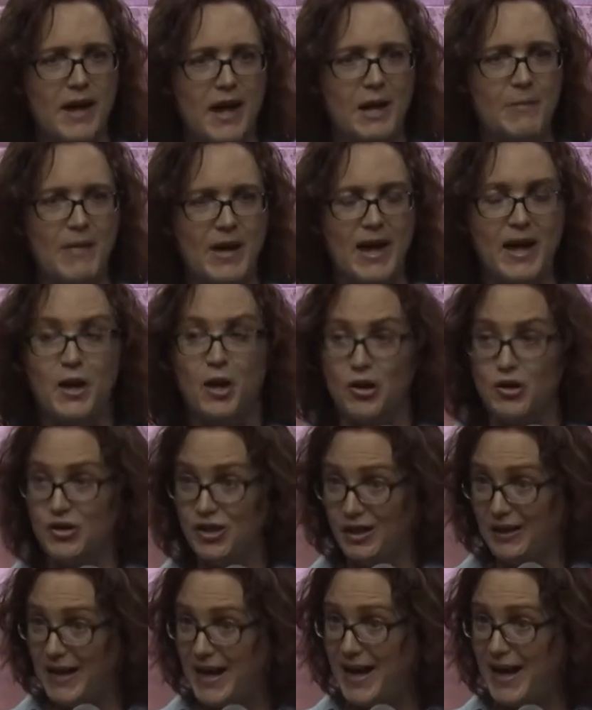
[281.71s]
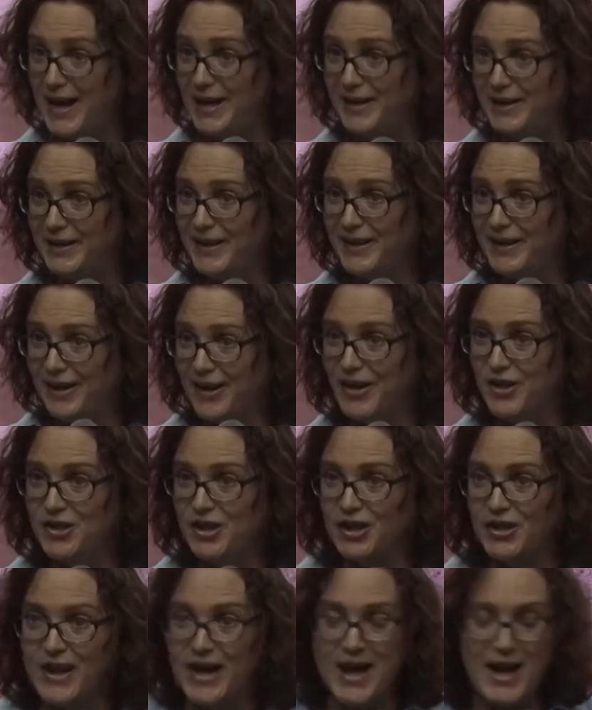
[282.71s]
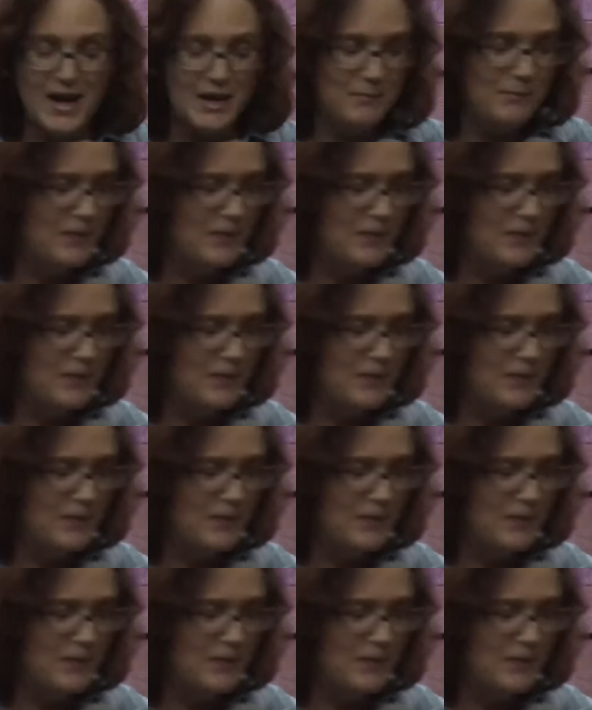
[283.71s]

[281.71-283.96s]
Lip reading: Amen. Aren't you glad? Aren't you glad?